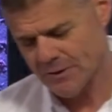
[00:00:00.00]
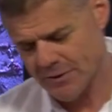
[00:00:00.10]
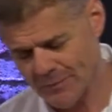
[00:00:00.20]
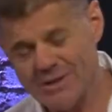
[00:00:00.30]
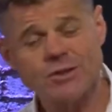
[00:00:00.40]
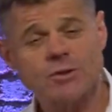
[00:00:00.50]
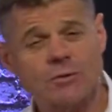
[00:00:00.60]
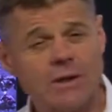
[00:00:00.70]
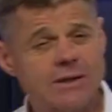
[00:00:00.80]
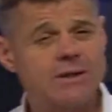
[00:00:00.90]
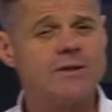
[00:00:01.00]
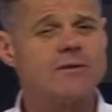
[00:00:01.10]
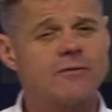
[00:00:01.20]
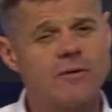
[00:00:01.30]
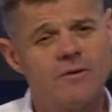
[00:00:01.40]

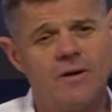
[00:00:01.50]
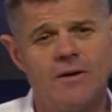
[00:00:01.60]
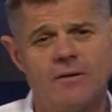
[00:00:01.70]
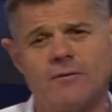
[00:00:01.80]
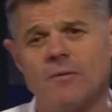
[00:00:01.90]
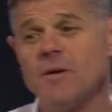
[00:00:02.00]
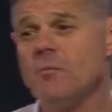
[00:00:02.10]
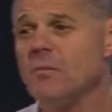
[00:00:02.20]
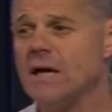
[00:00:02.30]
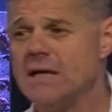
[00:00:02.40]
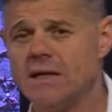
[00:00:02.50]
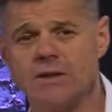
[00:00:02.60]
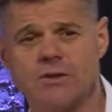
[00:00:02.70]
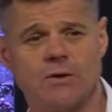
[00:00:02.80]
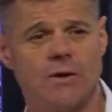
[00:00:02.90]
instructions from the maker
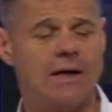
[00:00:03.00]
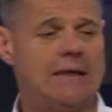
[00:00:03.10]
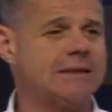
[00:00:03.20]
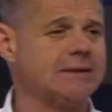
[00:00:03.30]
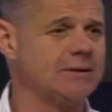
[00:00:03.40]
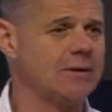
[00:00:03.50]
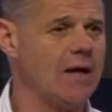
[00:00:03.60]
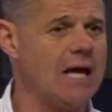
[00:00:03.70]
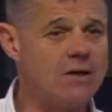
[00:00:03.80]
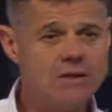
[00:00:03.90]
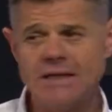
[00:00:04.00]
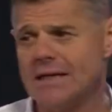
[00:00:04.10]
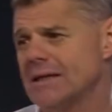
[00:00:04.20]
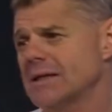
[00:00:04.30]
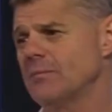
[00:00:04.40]
to us on how to
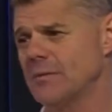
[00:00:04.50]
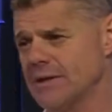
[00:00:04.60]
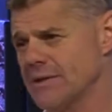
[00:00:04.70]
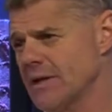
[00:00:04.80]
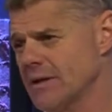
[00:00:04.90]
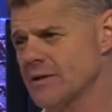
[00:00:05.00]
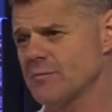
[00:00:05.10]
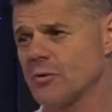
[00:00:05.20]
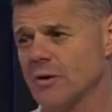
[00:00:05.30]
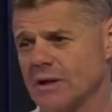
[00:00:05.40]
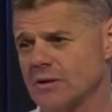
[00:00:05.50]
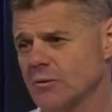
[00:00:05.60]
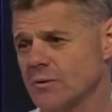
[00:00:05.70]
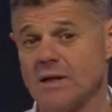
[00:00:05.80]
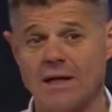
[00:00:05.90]
get the best out of this product
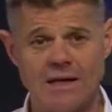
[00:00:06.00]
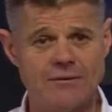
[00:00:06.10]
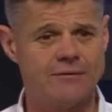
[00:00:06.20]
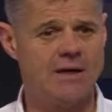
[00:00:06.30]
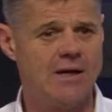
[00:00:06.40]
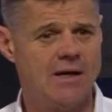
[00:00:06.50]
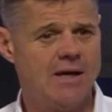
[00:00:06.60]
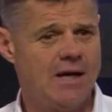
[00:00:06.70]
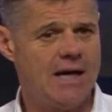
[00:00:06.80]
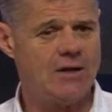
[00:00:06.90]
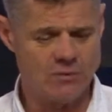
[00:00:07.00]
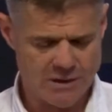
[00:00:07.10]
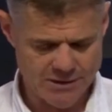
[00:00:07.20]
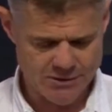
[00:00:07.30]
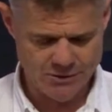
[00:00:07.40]
called life and
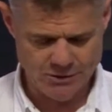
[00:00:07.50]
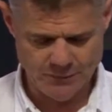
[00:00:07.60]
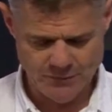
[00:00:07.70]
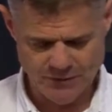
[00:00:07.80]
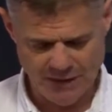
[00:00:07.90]
relationships.